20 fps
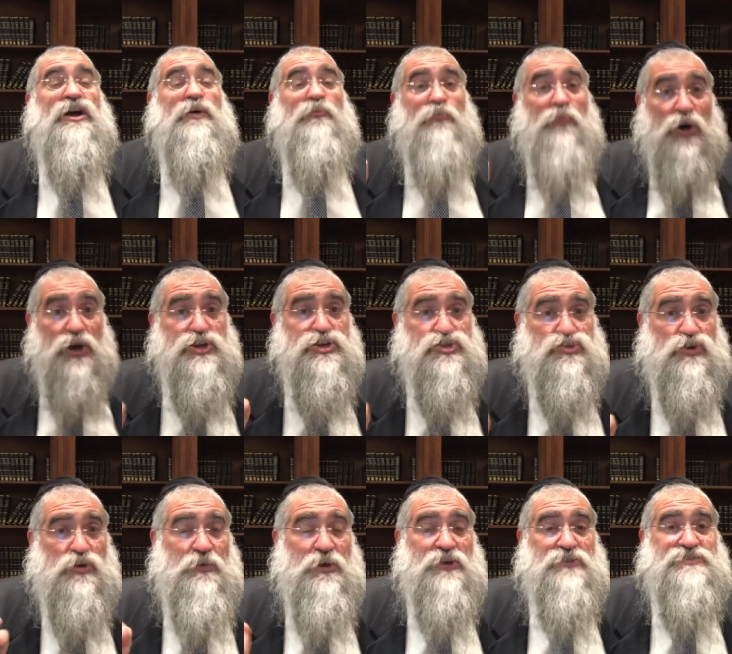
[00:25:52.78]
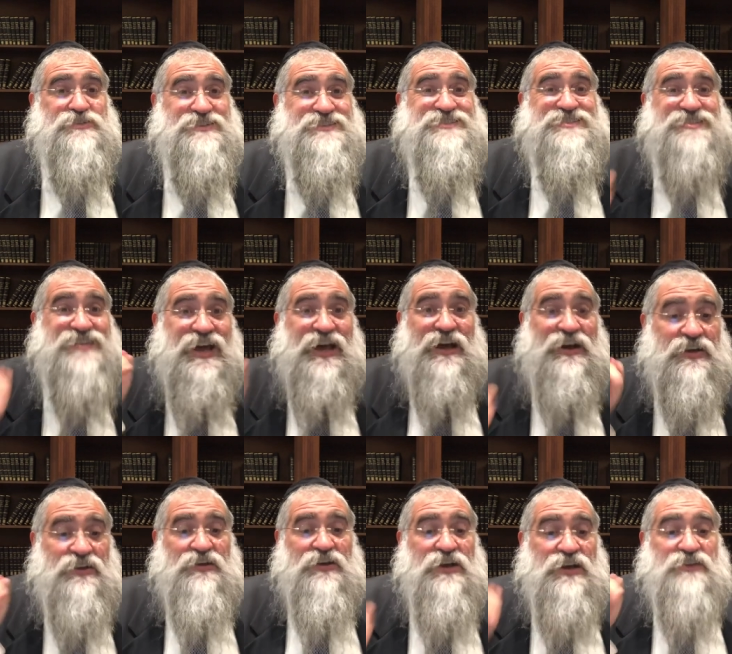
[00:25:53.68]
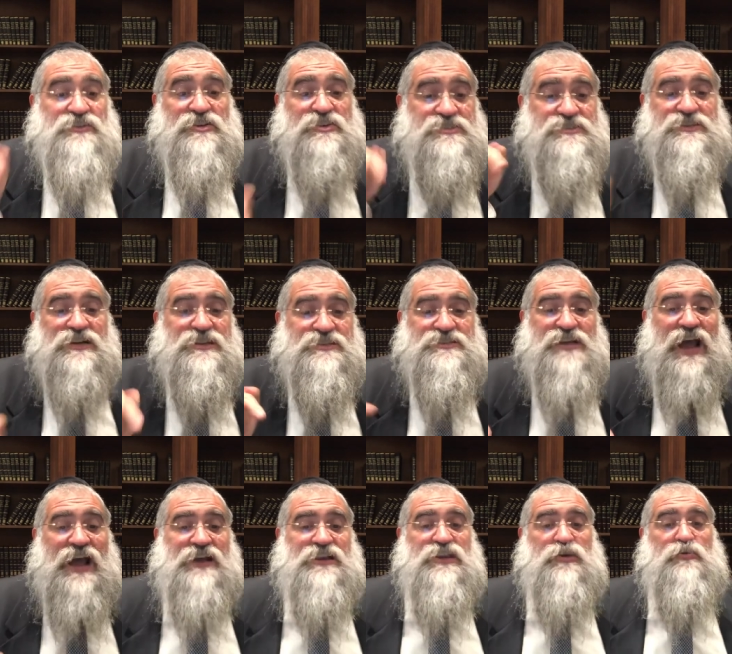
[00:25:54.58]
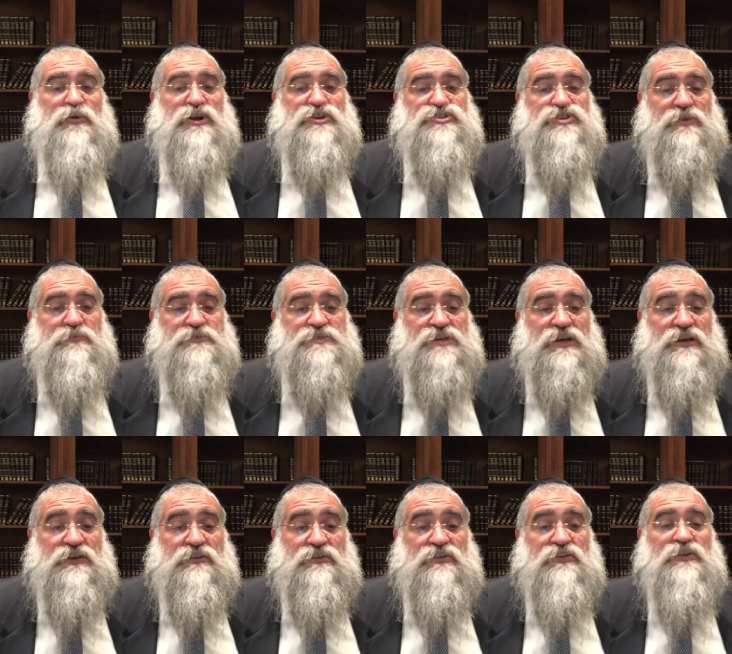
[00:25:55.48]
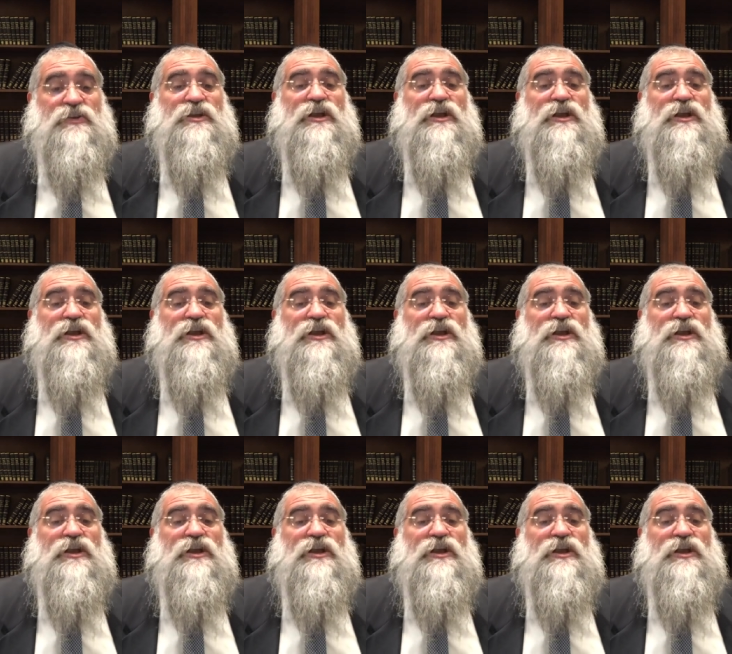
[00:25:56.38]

Moshe Rabbeinu said, Zeh. This is exactly what Hashem said.